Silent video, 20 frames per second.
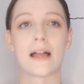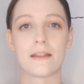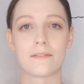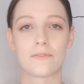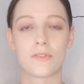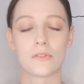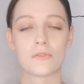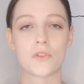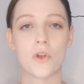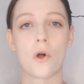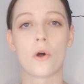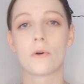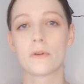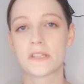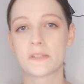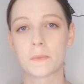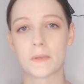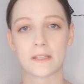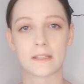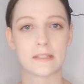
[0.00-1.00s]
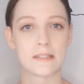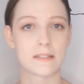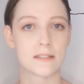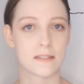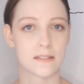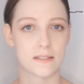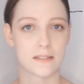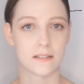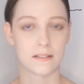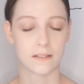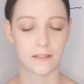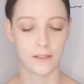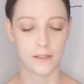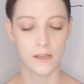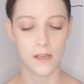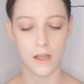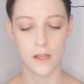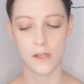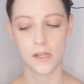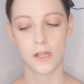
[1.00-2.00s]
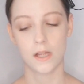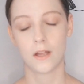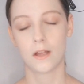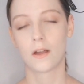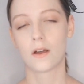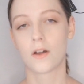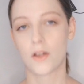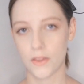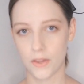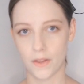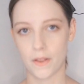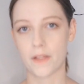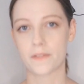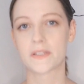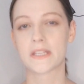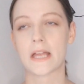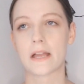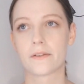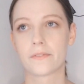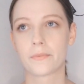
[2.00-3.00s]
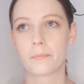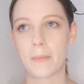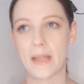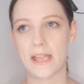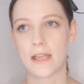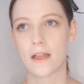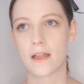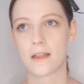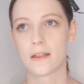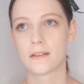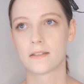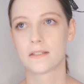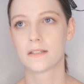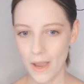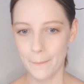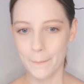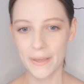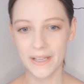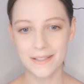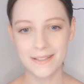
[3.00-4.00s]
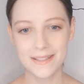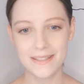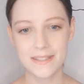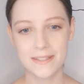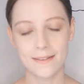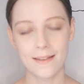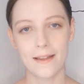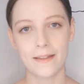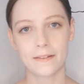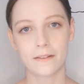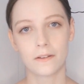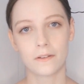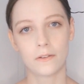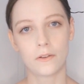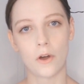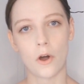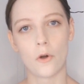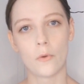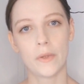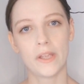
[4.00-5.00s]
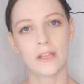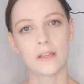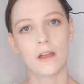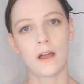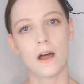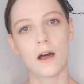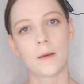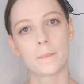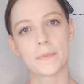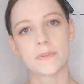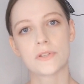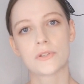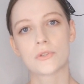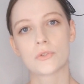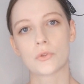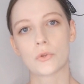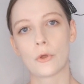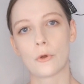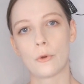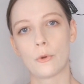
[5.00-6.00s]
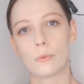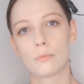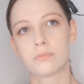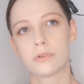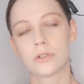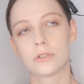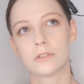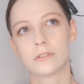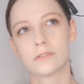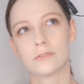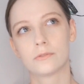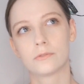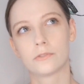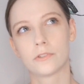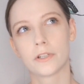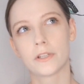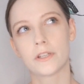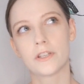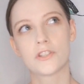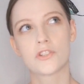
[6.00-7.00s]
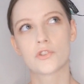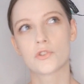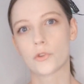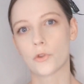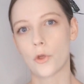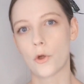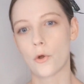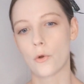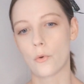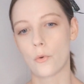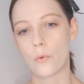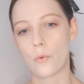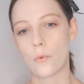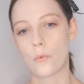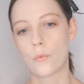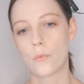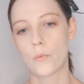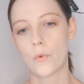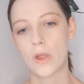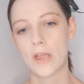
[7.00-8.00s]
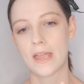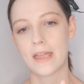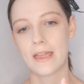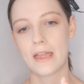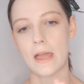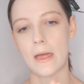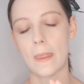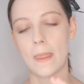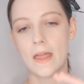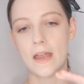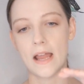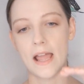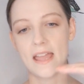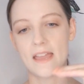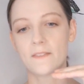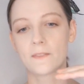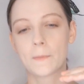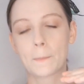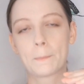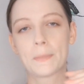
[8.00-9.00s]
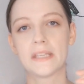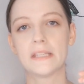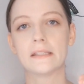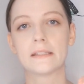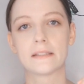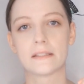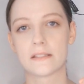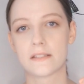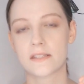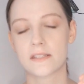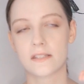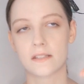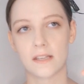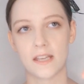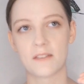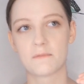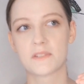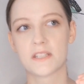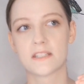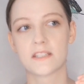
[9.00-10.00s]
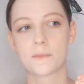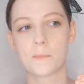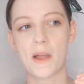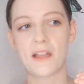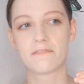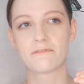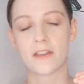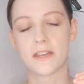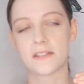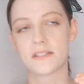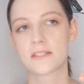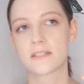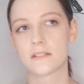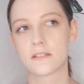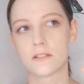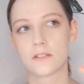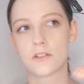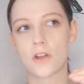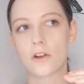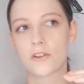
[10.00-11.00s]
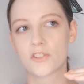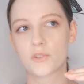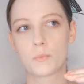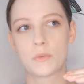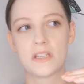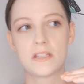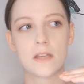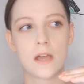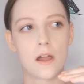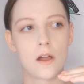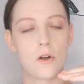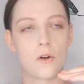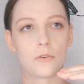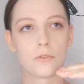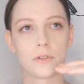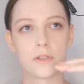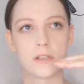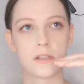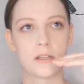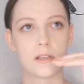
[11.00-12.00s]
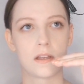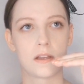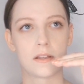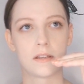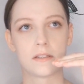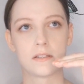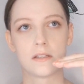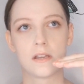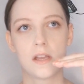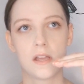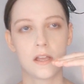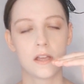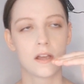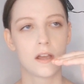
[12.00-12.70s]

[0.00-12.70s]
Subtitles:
life. It's always been consistently on the left side of my head. But it's like going up a slope really slow, and then I hit the peak and it slams into my face and it knocks me down, and